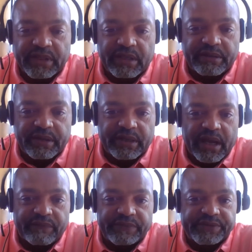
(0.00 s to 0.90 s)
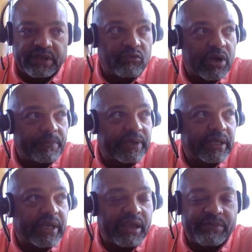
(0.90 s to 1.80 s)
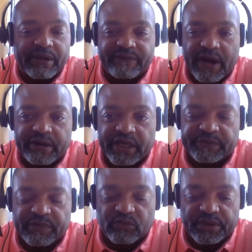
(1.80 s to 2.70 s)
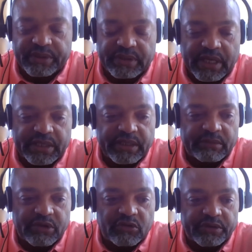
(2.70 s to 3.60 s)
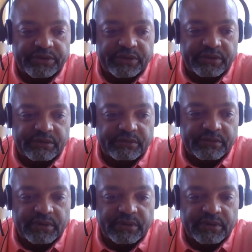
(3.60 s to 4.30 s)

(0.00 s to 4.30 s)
And then every single weapon they gave me, I fired expert with it, and I ended up going to